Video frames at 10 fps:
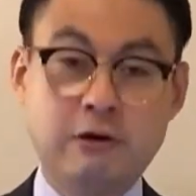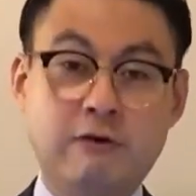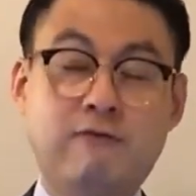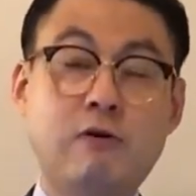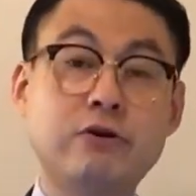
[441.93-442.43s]

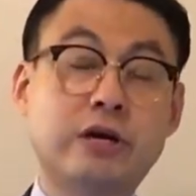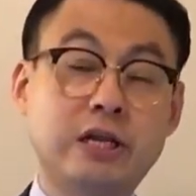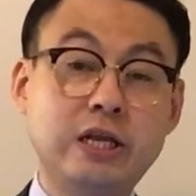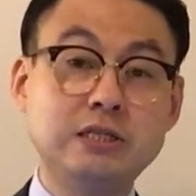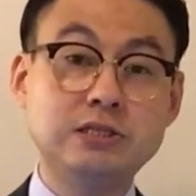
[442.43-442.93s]
For the
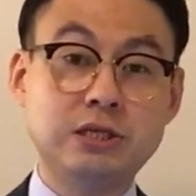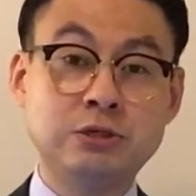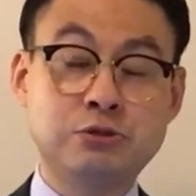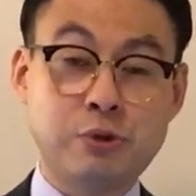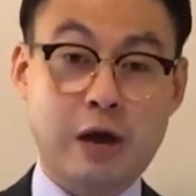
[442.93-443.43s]
cleansing
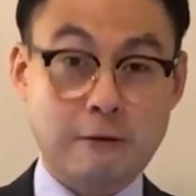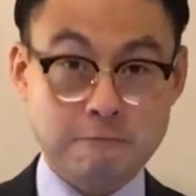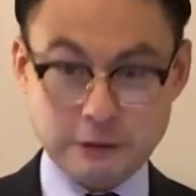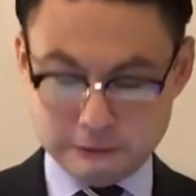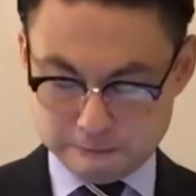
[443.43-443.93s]
to
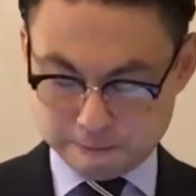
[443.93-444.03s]
happen,